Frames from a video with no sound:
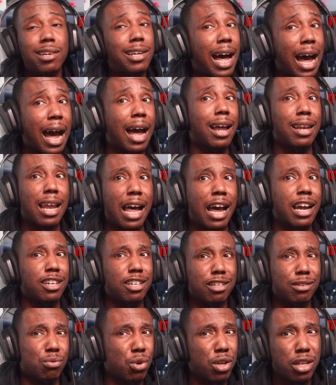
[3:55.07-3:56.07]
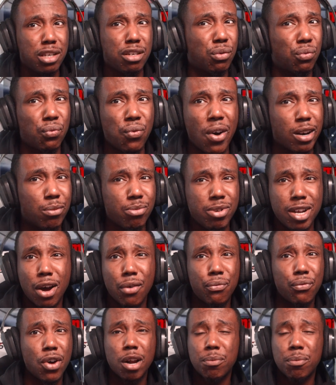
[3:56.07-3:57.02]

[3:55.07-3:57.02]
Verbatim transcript: lot. Like just really just fucked me up.